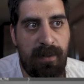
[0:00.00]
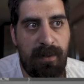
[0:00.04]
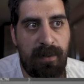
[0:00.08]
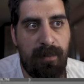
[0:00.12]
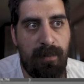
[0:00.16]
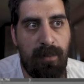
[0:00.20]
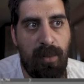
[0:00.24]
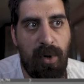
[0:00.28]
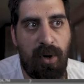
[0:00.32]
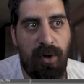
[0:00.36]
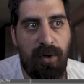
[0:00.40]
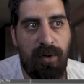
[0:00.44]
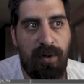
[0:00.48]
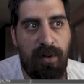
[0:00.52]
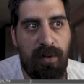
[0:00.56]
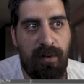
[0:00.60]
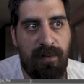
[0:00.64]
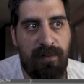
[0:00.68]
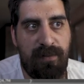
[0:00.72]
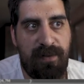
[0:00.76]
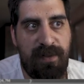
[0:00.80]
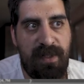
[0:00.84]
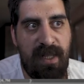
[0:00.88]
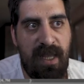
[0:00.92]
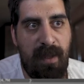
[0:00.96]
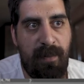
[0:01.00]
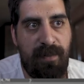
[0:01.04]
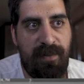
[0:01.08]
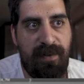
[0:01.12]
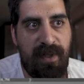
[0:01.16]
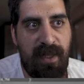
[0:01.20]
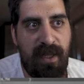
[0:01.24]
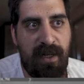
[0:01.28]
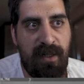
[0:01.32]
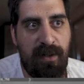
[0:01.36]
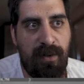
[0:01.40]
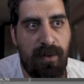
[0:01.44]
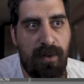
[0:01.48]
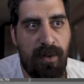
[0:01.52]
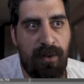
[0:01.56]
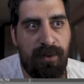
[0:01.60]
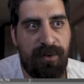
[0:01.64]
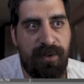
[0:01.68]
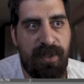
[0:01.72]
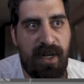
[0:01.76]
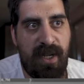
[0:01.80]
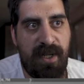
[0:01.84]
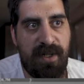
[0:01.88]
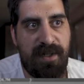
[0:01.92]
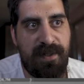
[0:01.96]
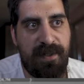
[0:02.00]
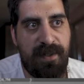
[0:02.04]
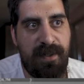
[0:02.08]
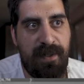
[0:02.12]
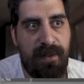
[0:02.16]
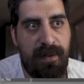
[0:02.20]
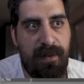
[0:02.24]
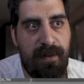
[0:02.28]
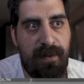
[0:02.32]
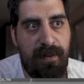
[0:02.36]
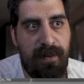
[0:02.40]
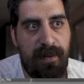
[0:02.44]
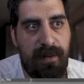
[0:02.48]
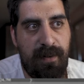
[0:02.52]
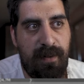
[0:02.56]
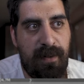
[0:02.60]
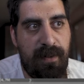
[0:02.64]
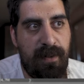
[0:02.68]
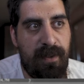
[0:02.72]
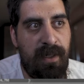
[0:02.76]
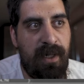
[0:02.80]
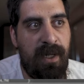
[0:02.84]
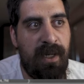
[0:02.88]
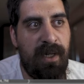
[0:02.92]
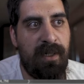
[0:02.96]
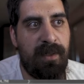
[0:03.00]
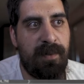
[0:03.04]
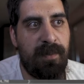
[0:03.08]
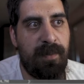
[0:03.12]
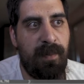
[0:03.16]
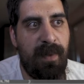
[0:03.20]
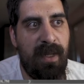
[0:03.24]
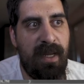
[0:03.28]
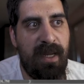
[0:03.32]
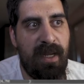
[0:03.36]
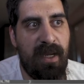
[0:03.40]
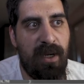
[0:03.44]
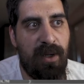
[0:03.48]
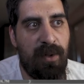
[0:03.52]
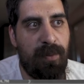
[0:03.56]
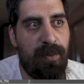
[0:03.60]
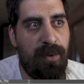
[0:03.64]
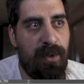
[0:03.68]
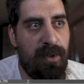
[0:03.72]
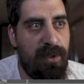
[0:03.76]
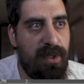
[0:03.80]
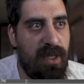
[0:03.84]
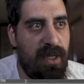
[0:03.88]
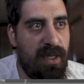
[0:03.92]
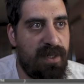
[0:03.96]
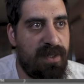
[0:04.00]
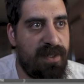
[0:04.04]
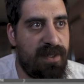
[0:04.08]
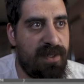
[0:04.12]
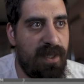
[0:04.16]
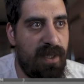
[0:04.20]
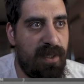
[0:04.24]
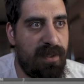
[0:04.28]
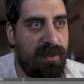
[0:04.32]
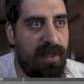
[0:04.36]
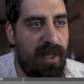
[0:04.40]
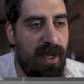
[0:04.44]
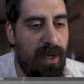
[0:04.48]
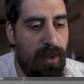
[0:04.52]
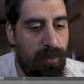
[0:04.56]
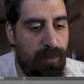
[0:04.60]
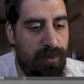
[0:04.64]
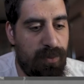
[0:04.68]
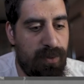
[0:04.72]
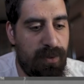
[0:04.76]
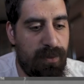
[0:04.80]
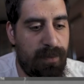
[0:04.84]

more depth and contrast and make our product stand out.